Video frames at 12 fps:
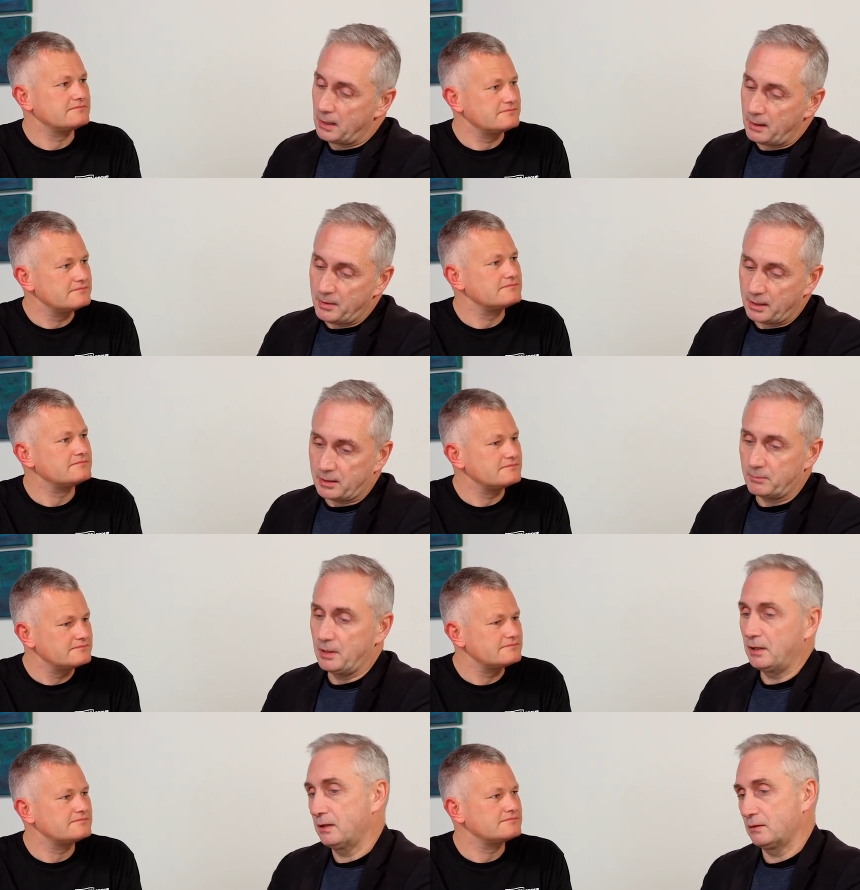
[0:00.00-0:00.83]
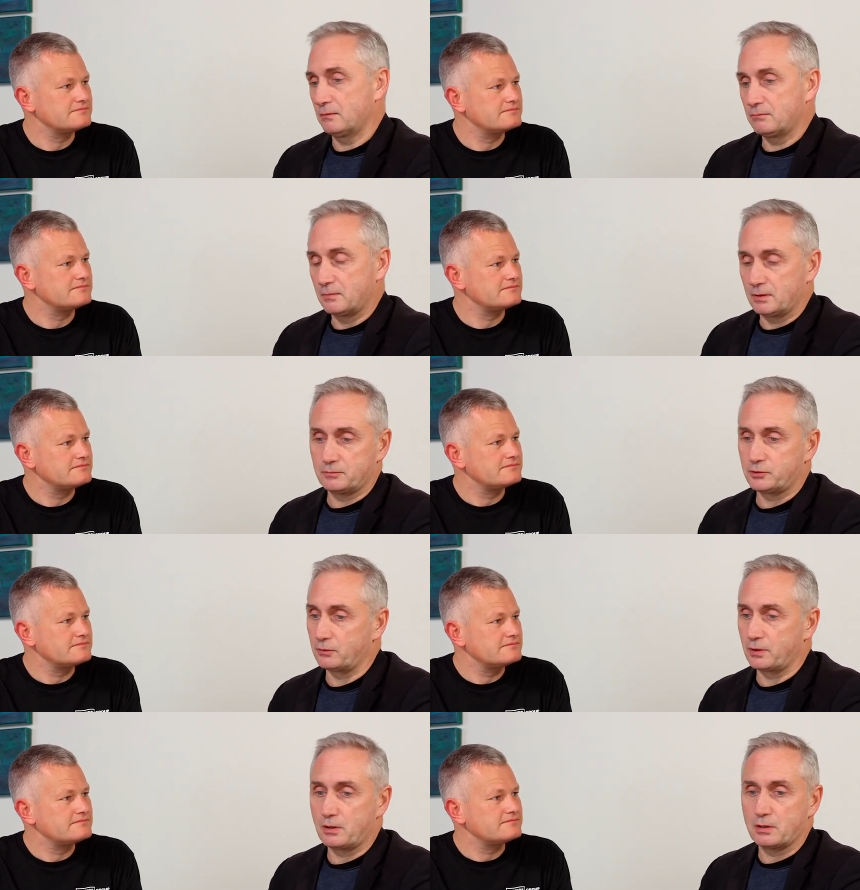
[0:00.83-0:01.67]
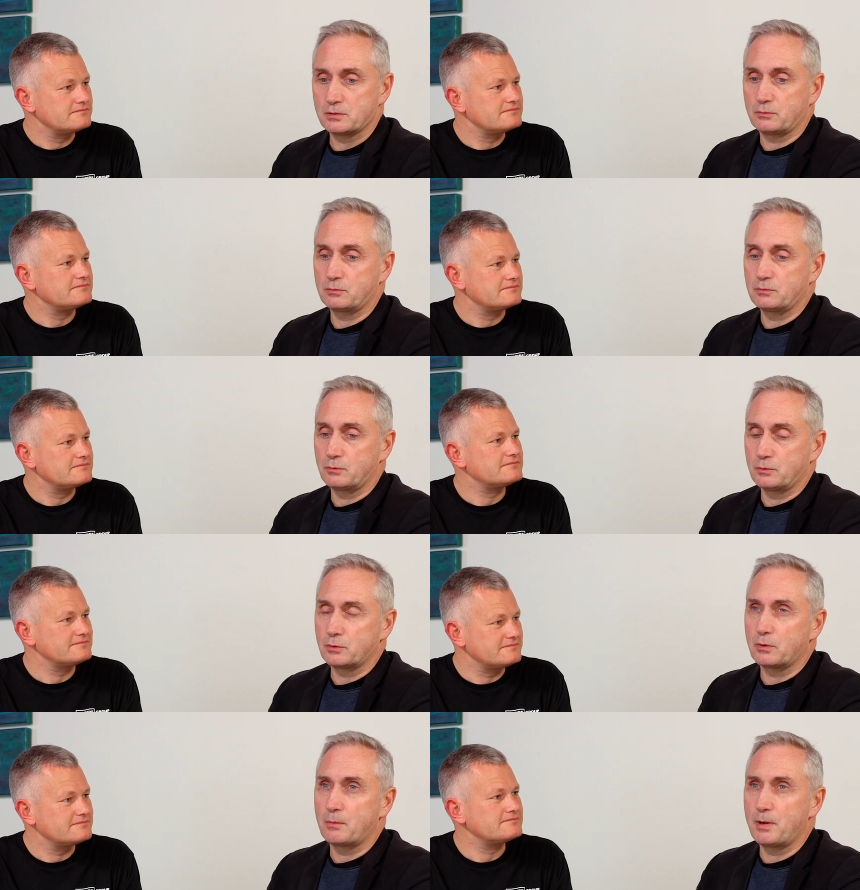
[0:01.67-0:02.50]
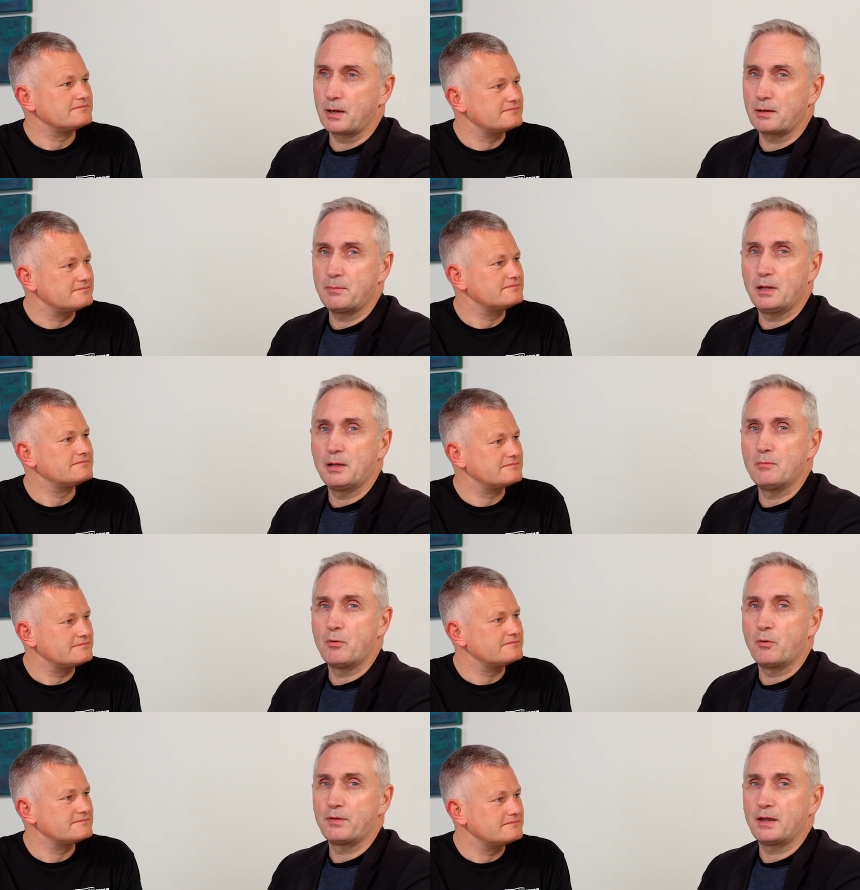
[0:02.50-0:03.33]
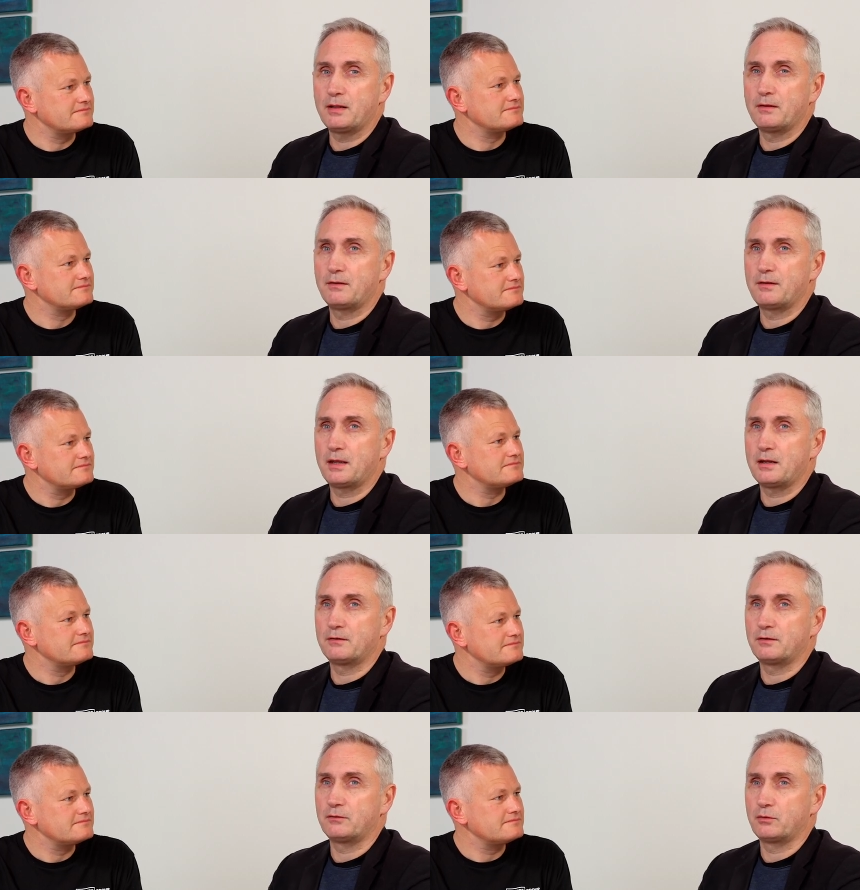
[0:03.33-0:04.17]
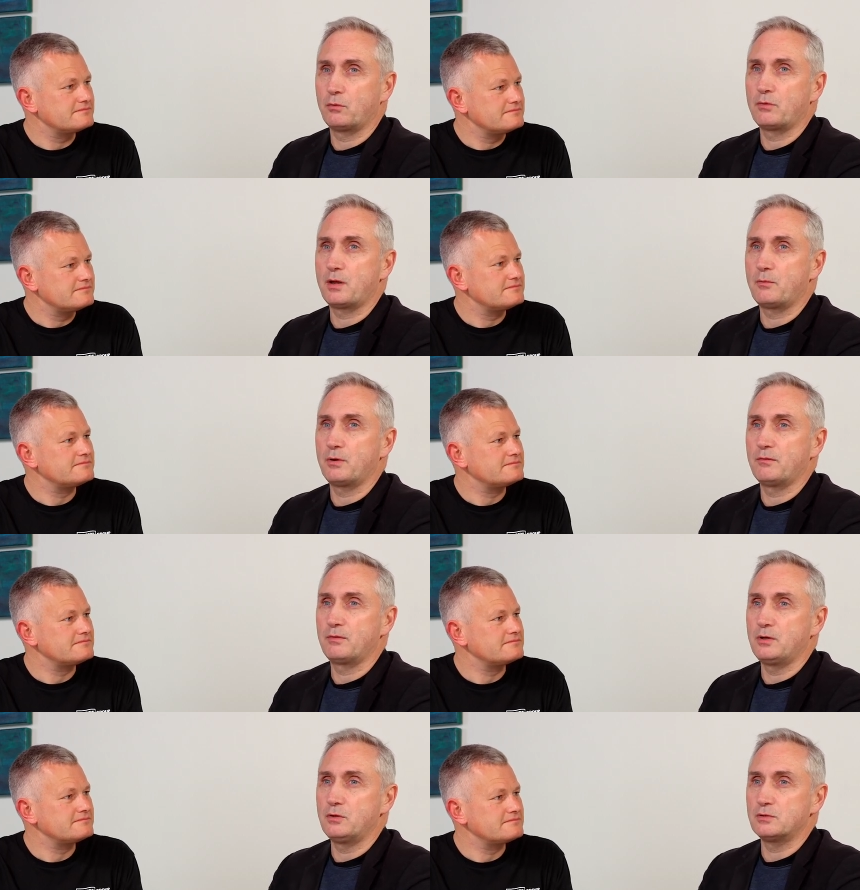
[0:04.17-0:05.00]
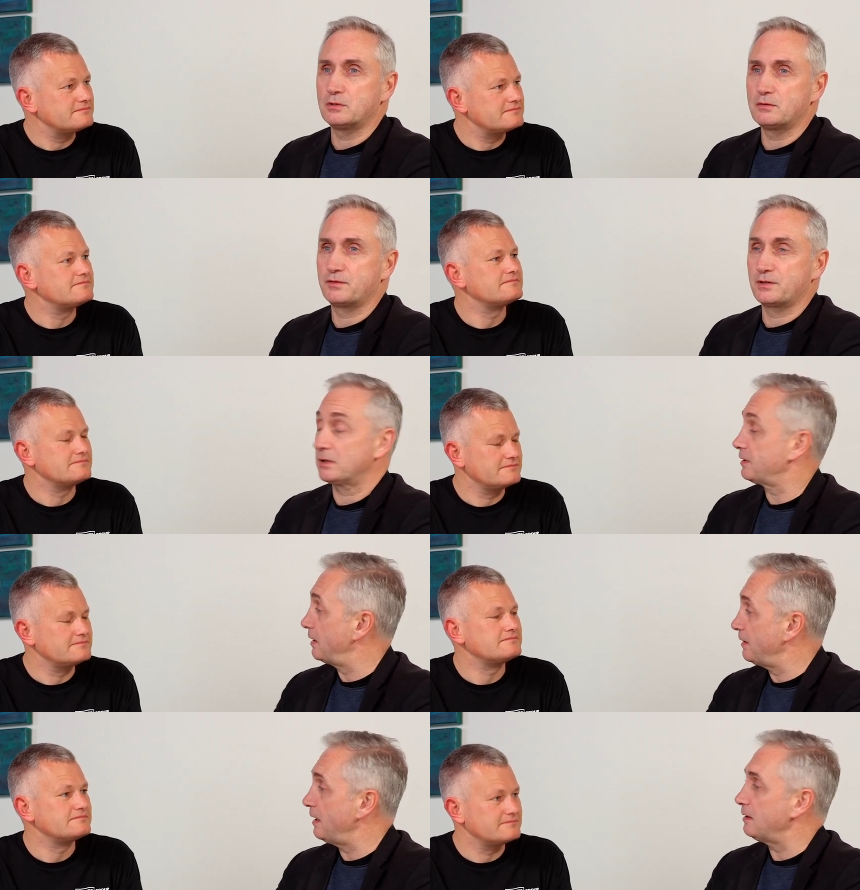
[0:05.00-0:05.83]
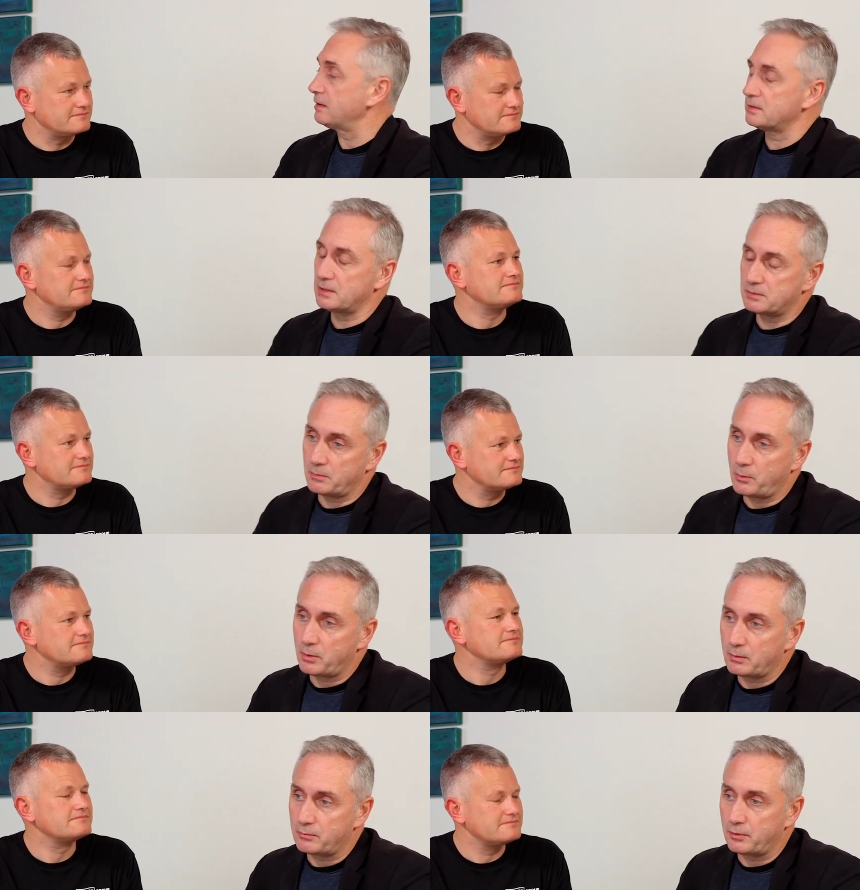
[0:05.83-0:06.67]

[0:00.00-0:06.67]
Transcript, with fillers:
Speaker 1: Um, and Chameleon, and I'm sure the guys will, will mm. talk about Chameleon more. That that is a tool that we're using to facilitate mm. that, and mm. seems to be mm. working